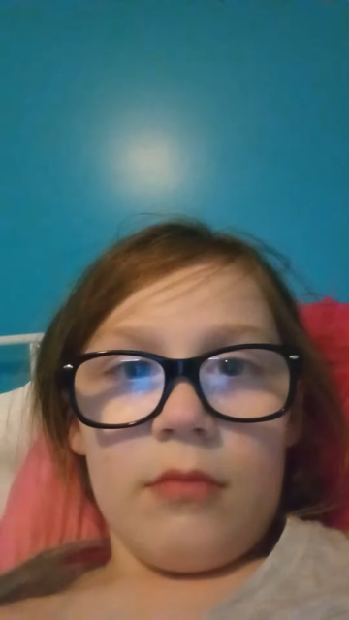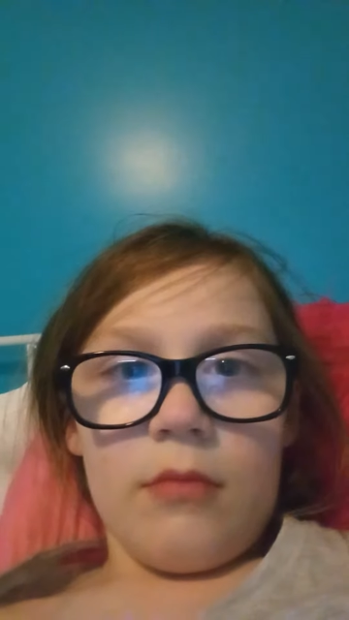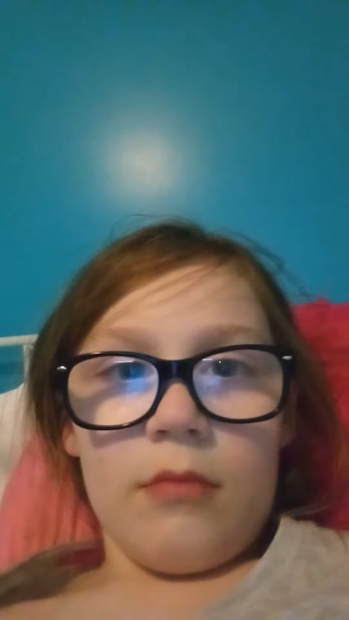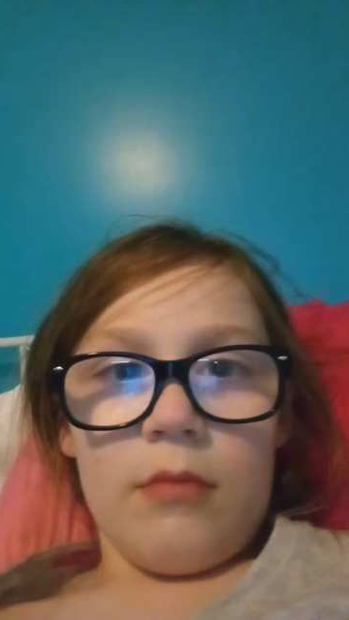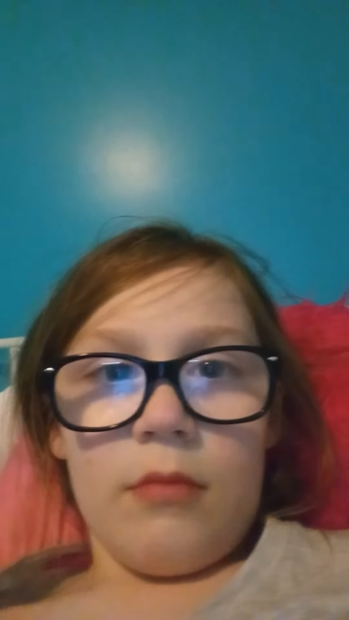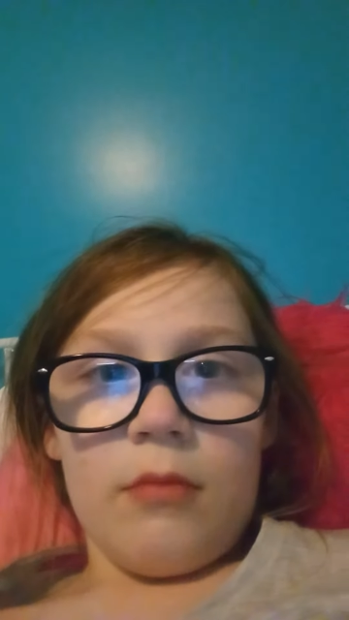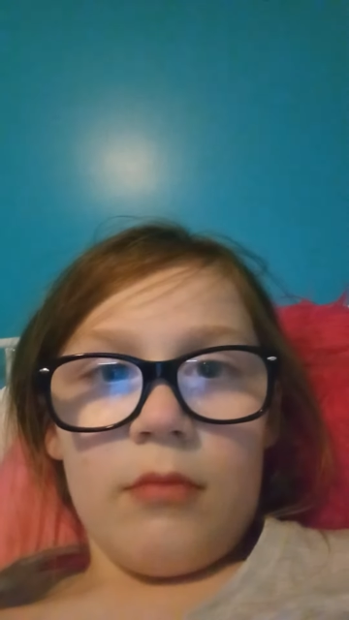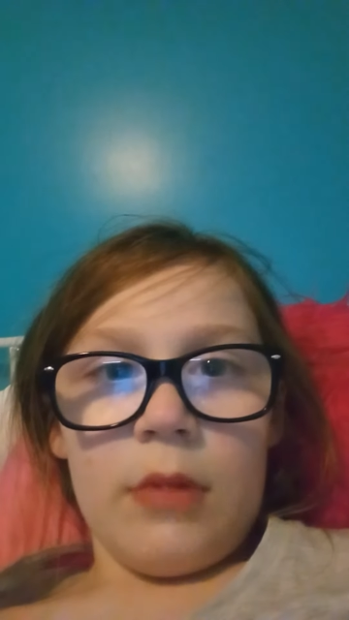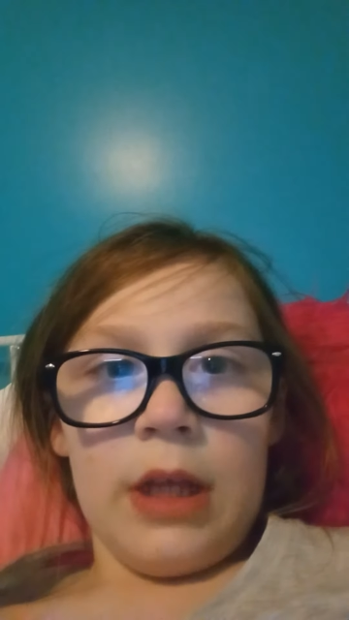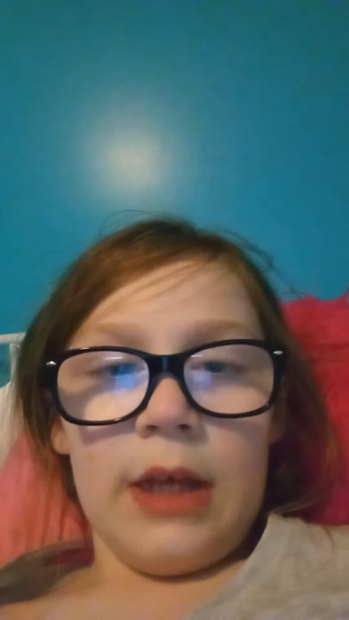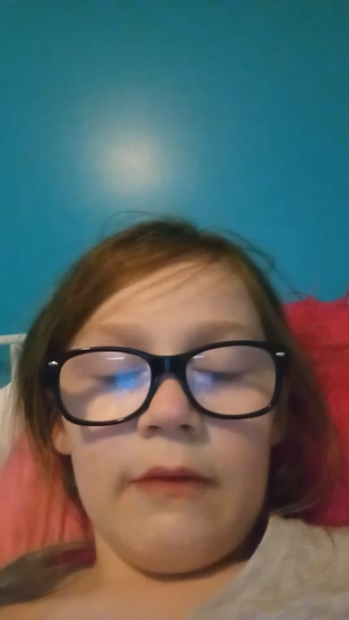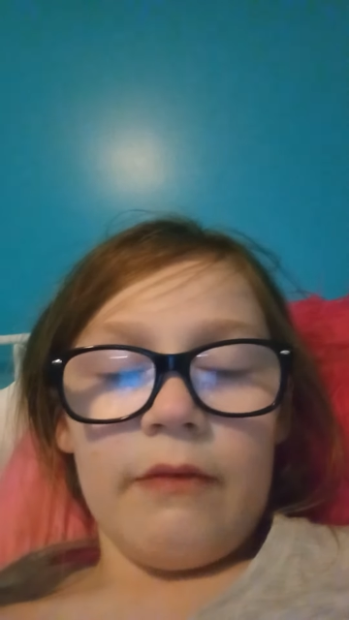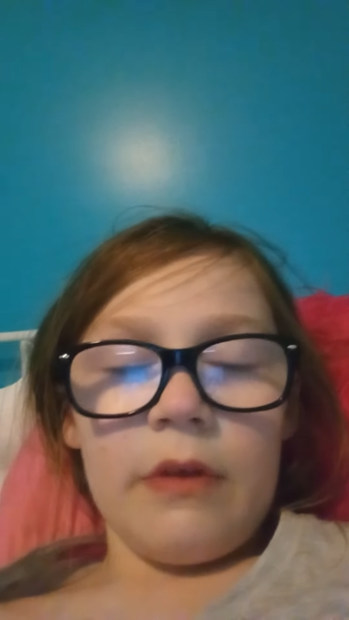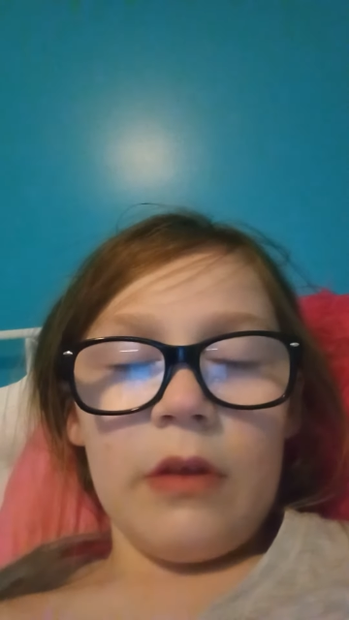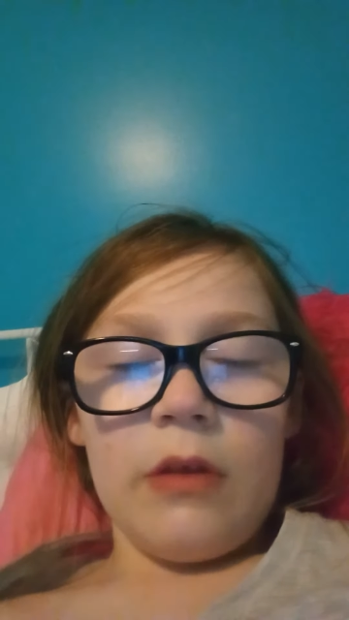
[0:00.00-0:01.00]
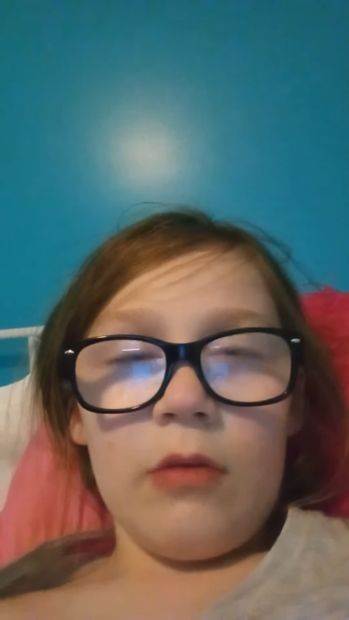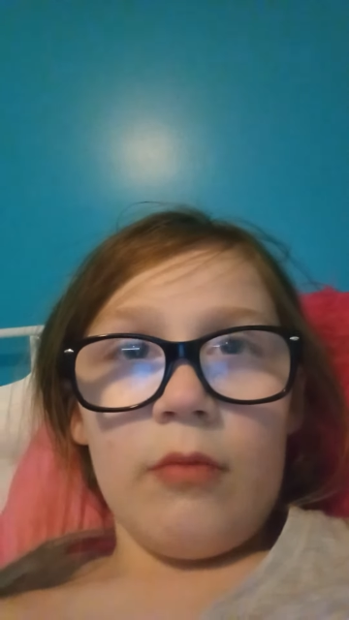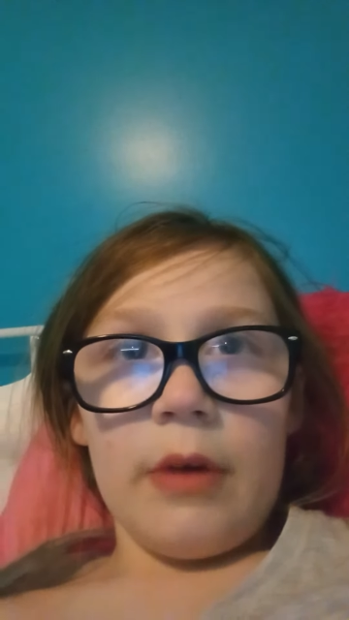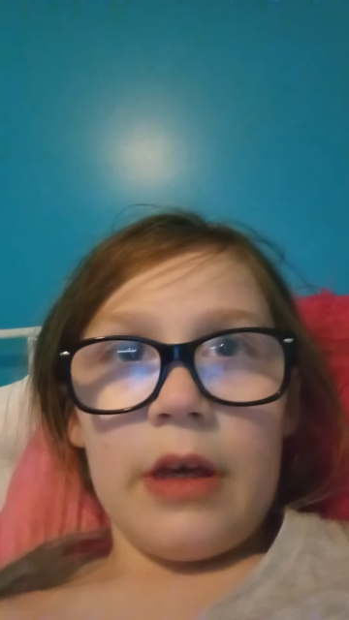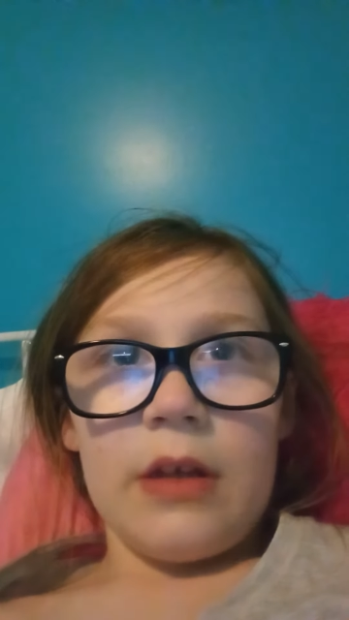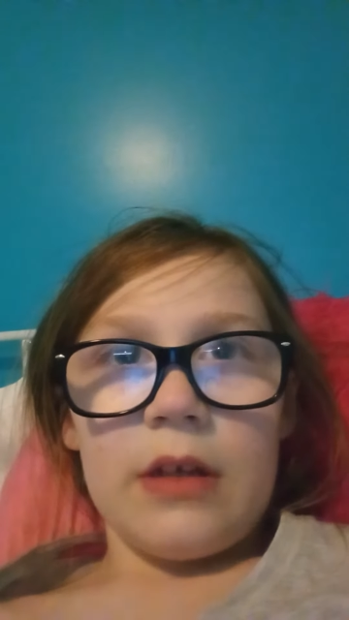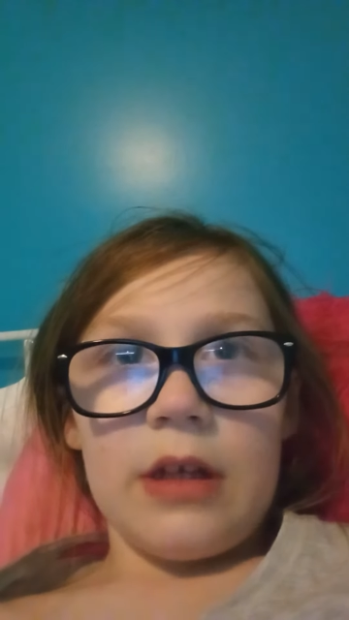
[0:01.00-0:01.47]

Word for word: Um, even though my